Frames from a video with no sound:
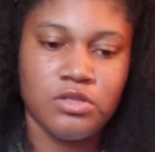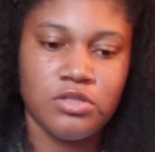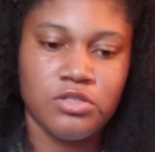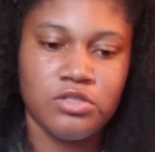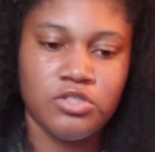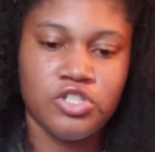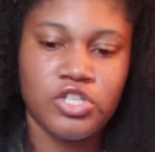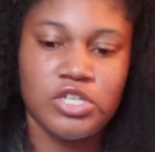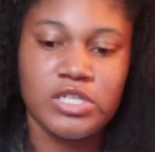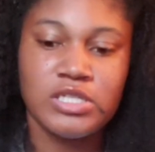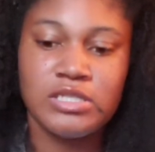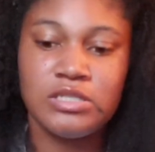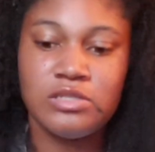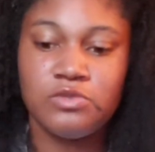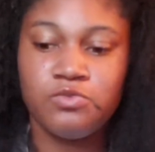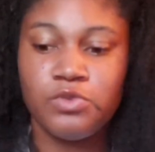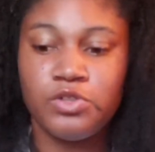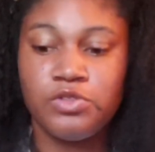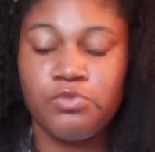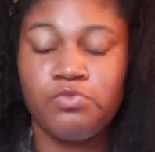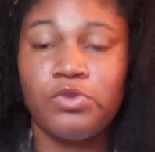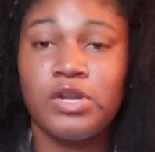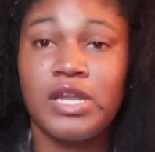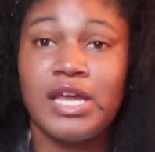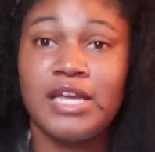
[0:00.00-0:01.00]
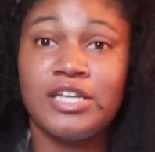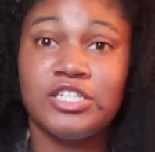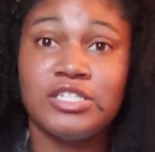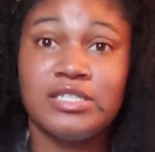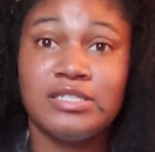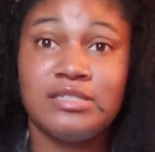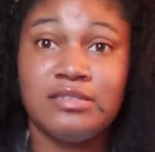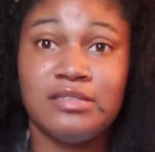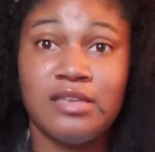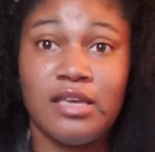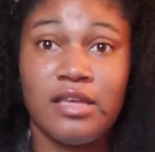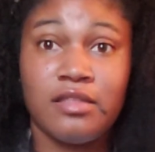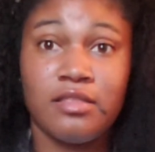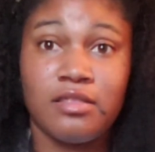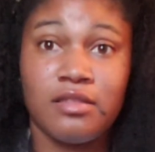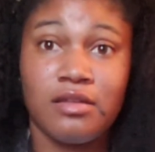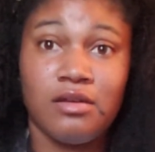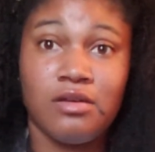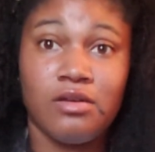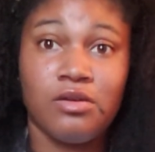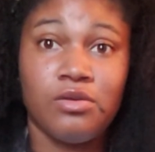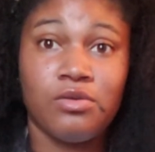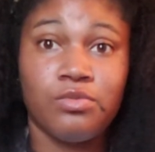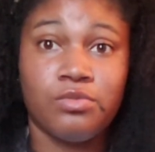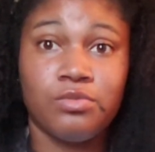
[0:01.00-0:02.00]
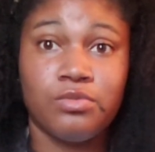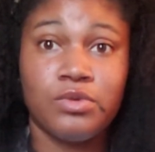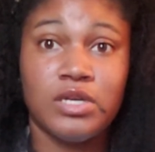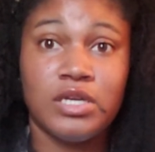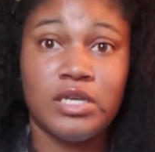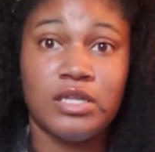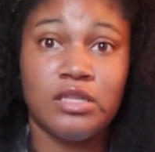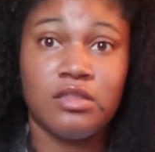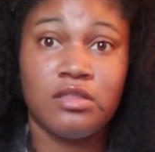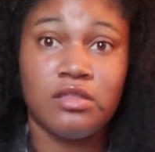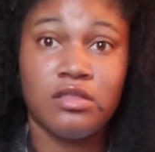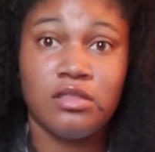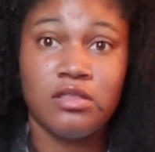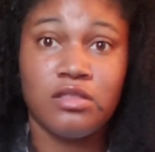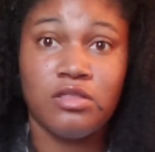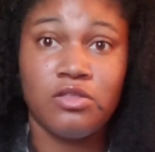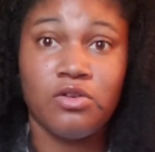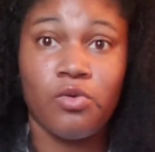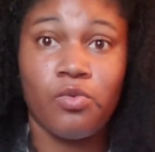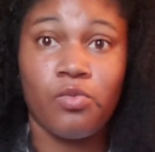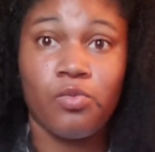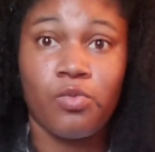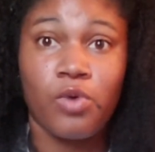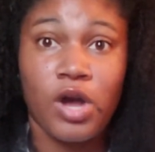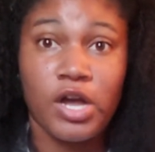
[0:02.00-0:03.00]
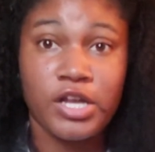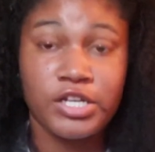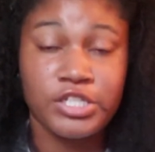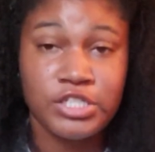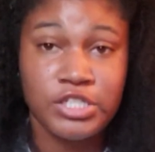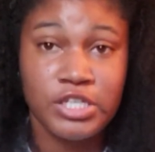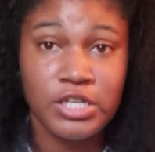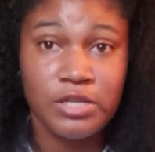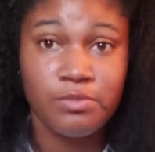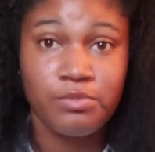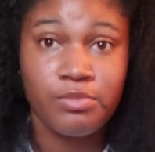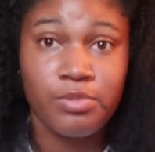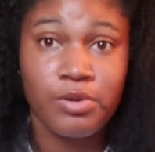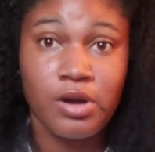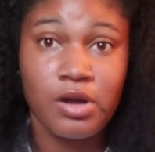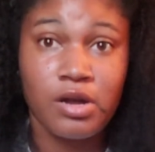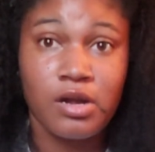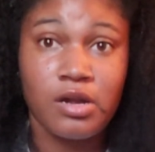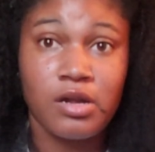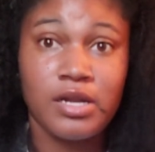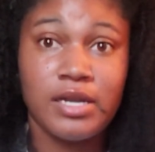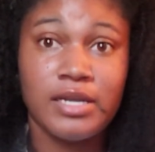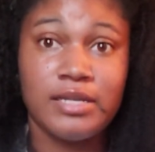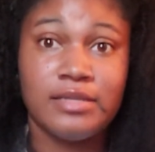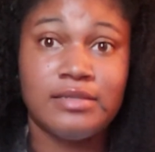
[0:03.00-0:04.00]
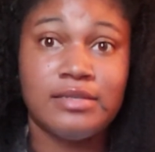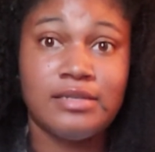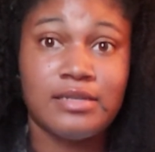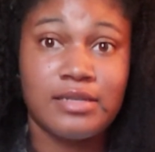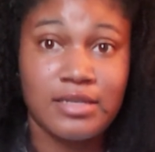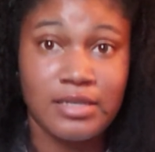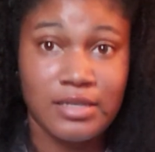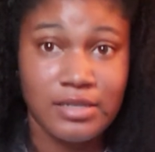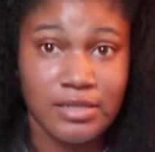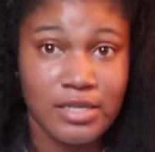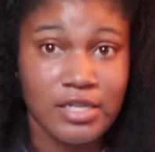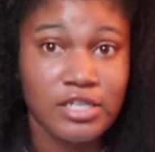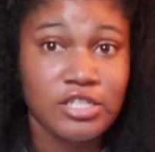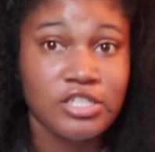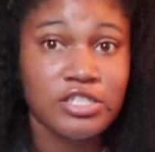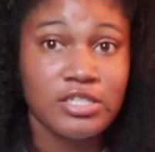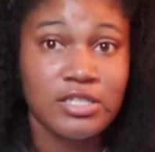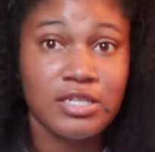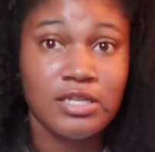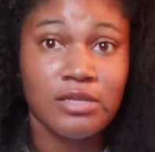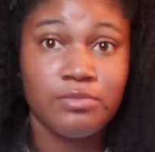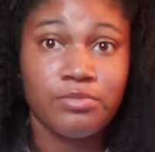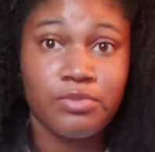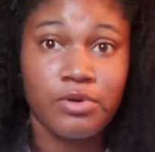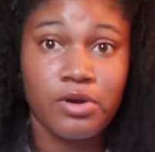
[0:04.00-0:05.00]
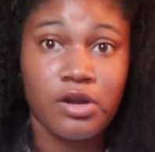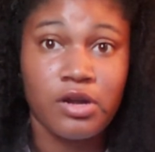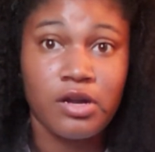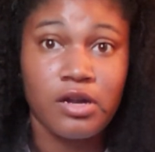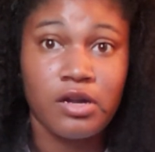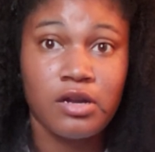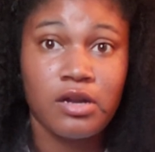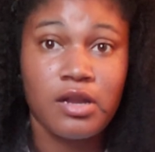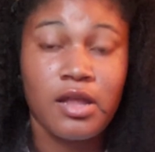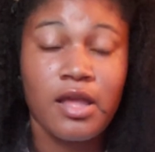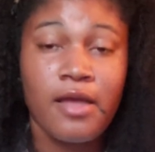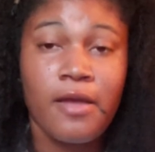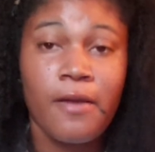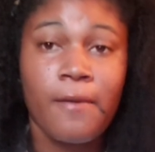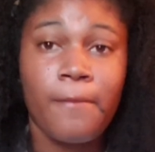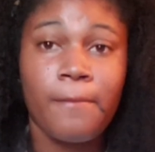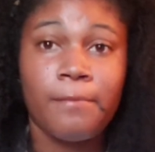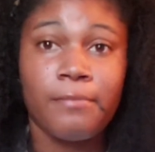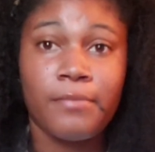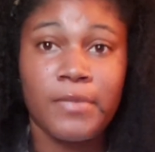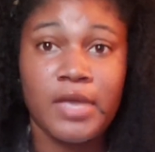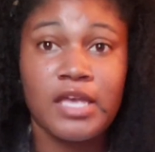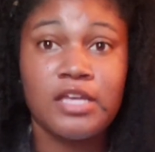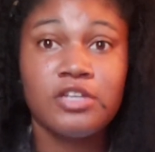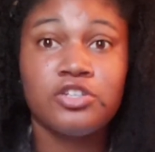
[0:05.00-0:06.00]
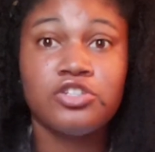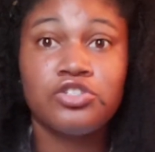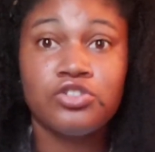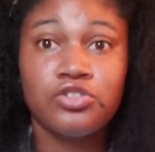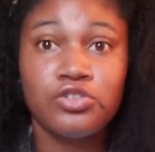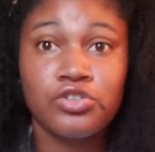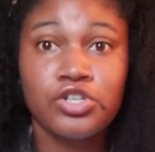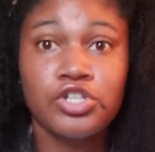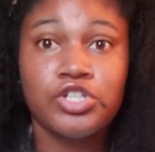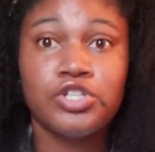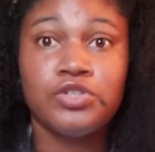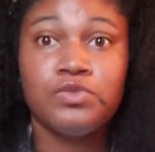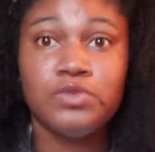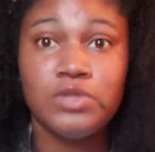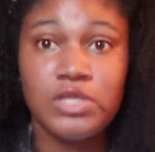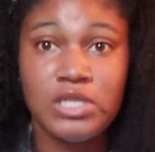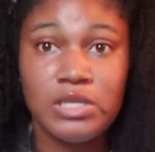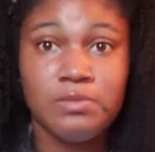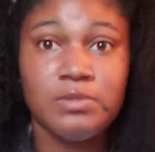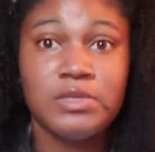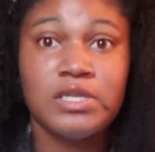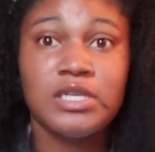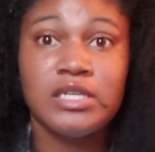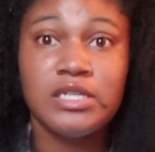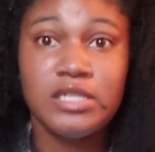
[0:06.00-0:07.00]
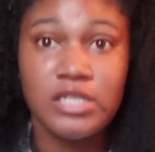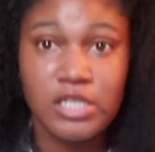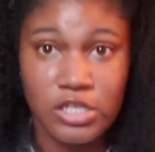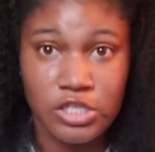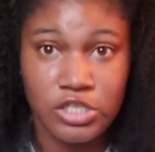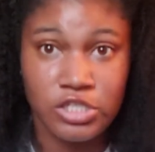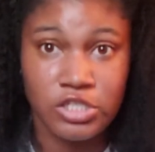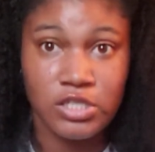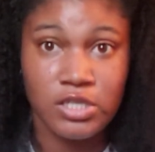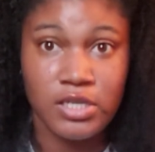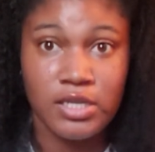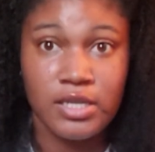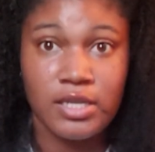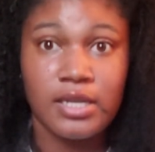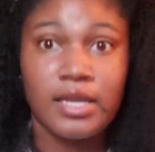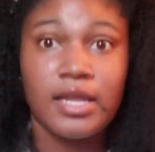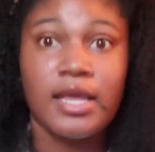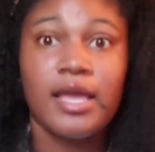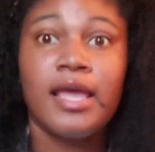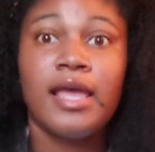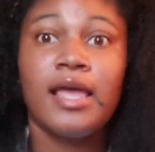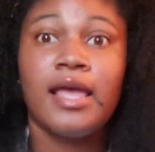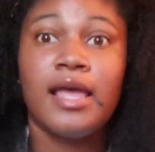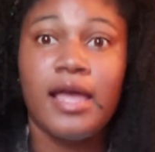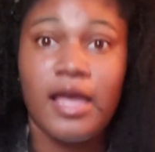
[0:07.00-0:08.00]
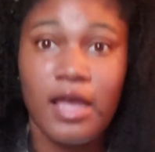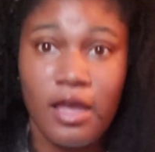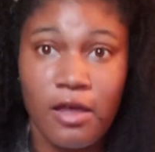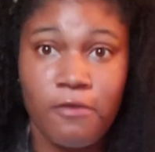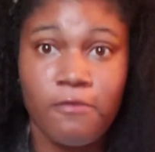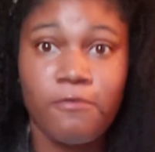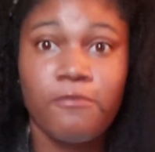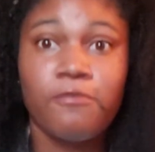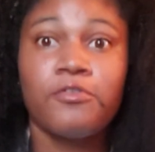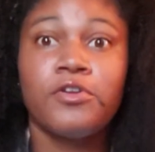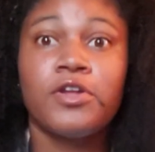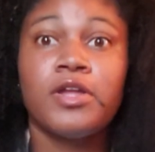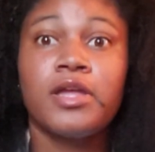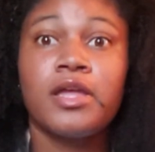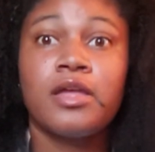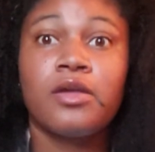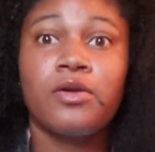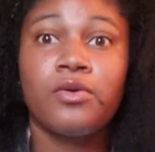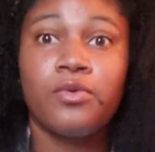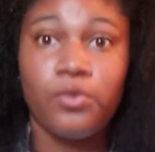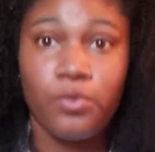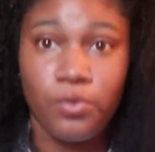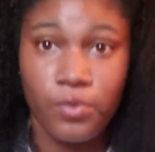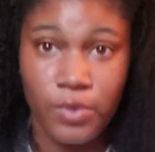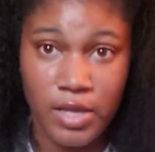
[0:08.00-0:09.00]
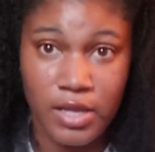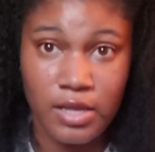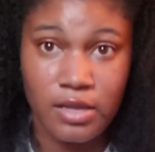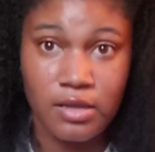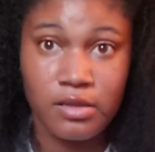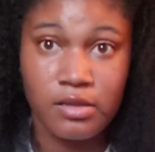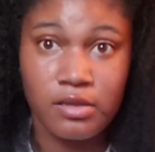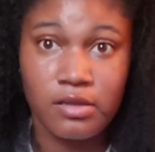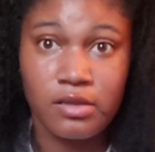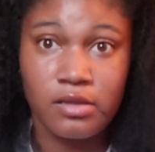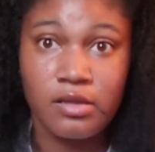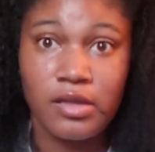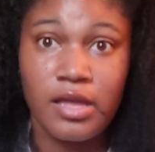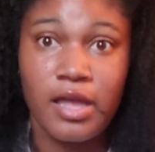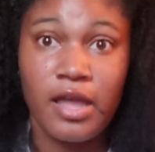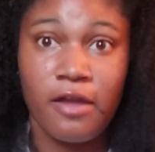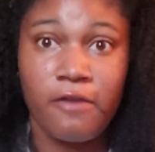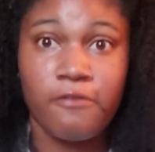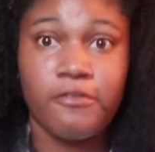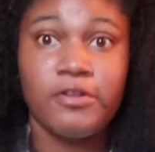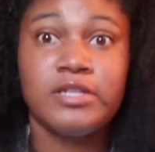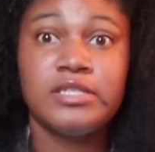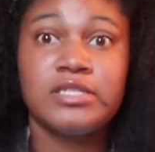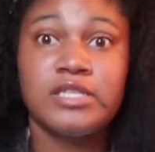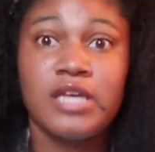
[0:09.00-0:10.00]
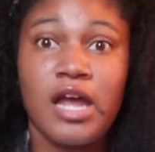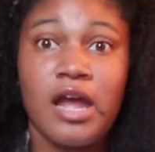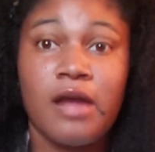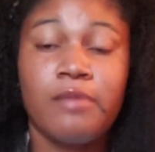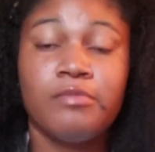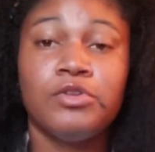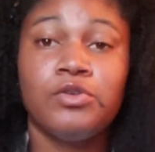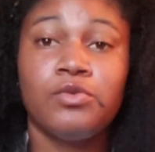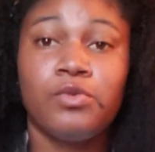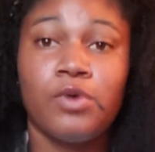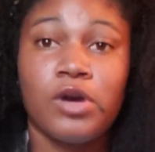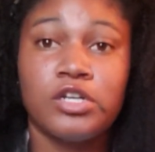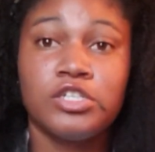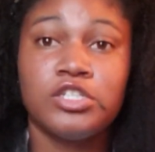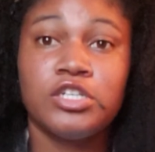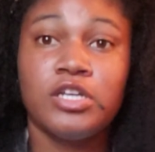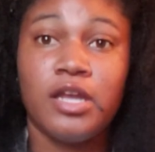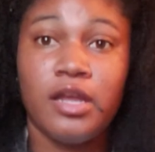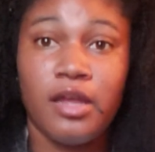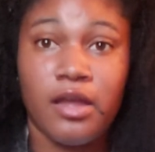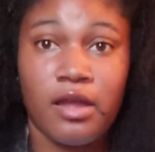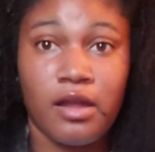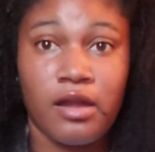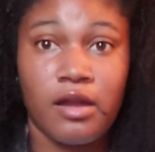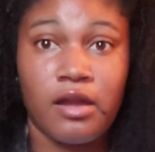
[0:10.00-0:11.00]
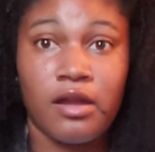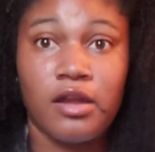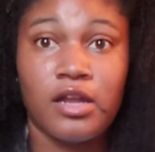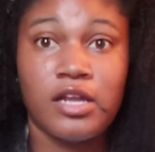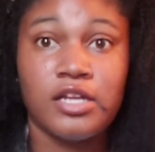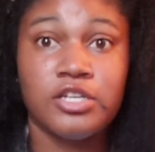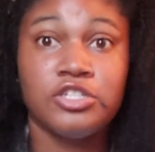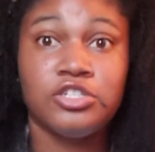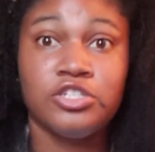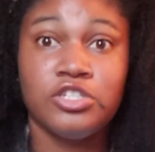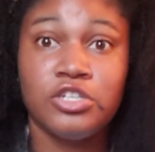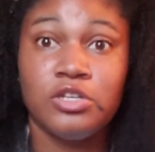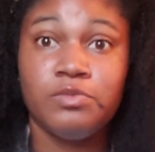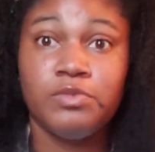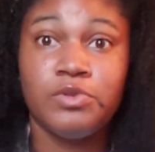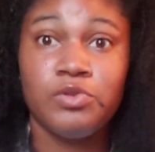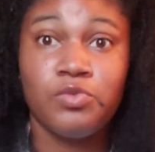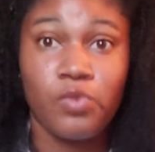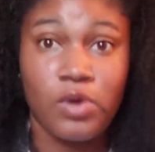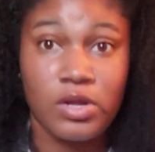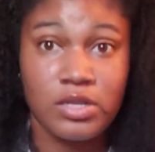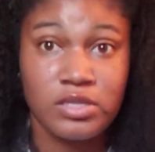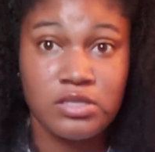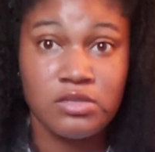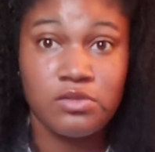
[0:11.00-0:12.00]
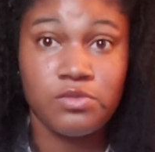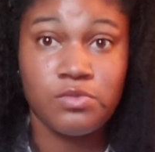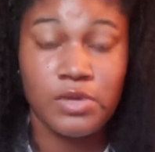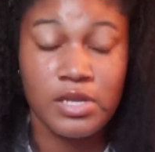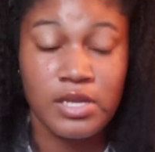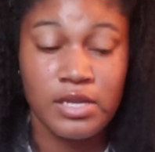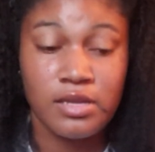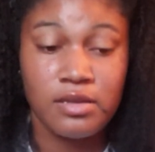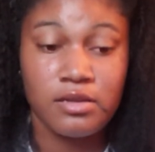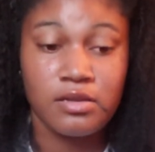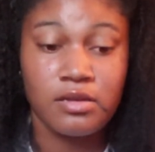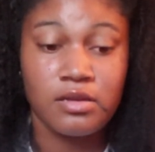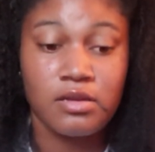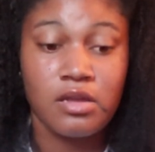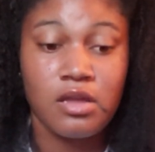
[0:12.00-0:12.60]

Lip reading: Just with what I just said though, with the washing part and the conditioning part, make sure you deep condition every week. Every time you wash your hair, it should be once a week.